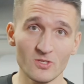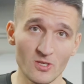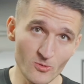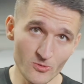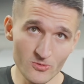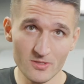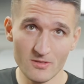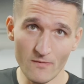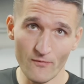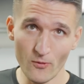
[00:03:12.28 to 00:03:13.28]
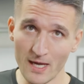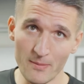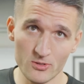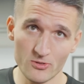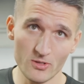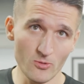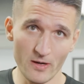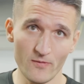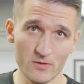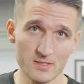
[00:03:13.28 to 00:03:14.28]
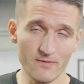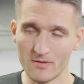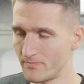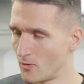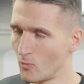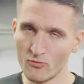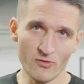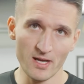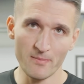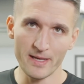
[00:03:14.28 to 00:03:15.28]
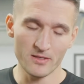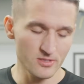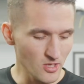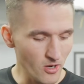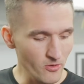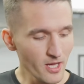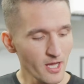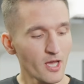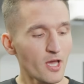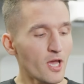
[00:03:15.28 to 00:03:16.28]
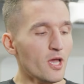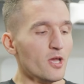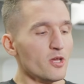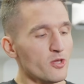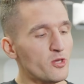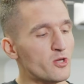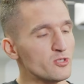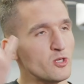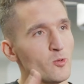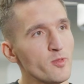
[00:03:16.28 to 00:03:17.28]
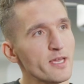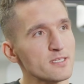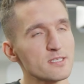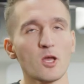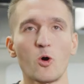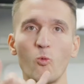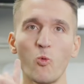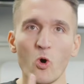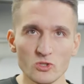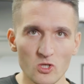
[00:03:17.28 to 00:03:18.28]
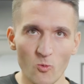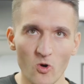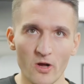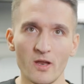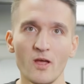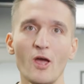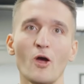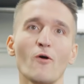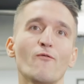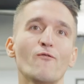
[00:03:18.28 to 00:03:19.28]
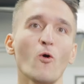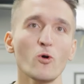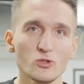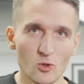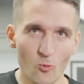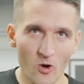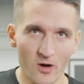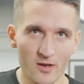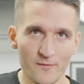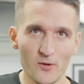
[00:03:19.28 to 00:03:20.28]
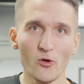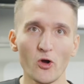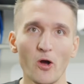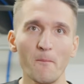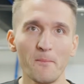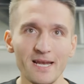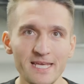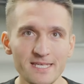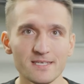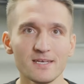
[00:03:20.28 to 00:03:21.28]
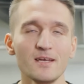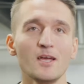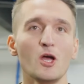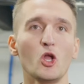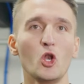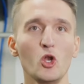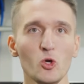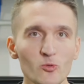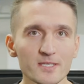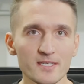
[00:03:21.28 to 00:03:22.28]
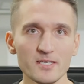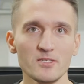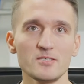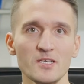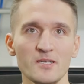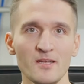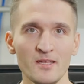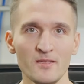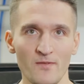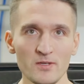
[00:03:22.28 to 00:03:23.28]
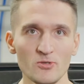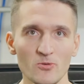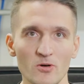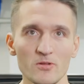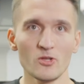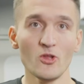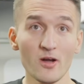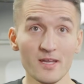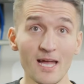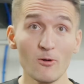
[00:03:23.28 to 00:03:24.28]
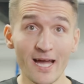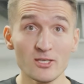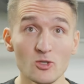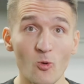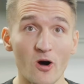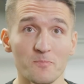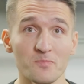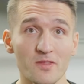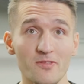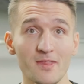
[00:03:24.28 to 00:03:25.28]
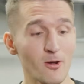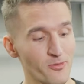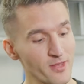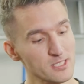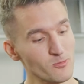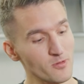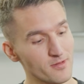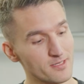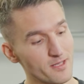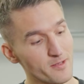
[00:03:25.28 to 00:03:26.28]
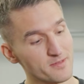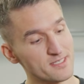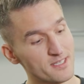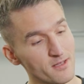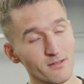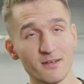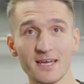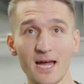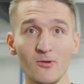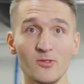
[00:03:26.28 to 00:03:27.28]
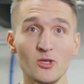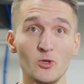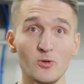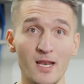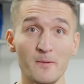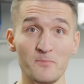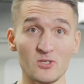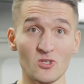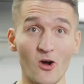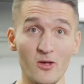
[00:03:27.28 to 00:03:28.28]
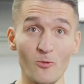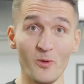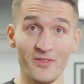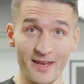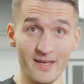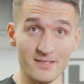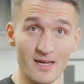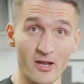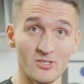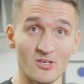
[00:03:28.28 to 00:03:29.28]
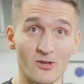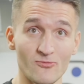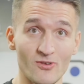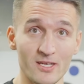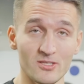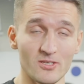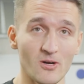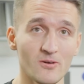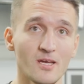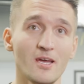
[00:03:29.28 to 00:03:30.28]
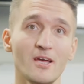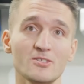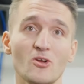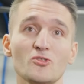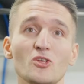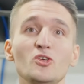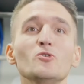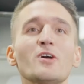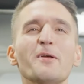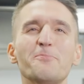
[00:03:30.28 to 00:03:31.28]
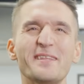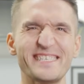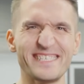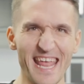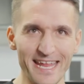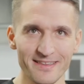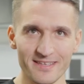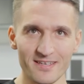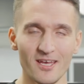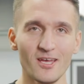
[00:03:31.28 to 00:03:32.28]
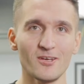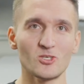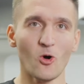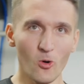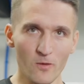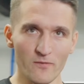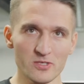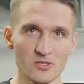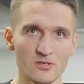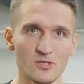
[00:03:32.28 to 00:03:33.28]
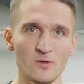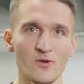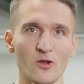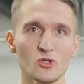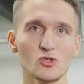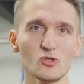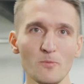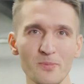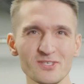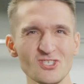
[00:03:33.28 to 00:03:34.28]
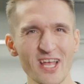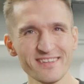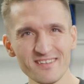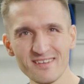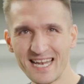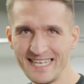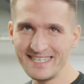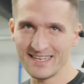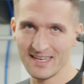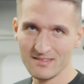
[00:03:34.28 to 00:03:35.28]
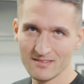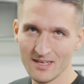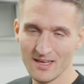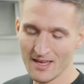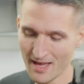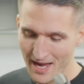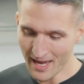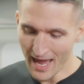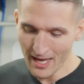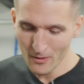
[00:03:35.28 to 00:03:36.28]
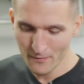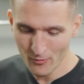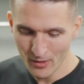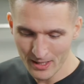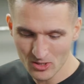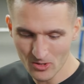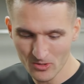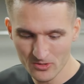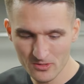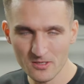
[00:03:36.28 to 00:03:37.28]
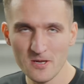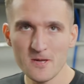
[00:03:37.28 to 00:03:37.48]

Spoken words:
to use the full chemistry 24/7? Wouldn't recommend it. So you can do this 1:1, 4:1. If you're a complete lunatic discerning individual, knock it down 9:1. Now, this will still carry the eucalyptus oil within it at a certain ratio. It's got the eucalyptus scent. So all of a sudden, you've got a super gentle cleaner at any of the ratios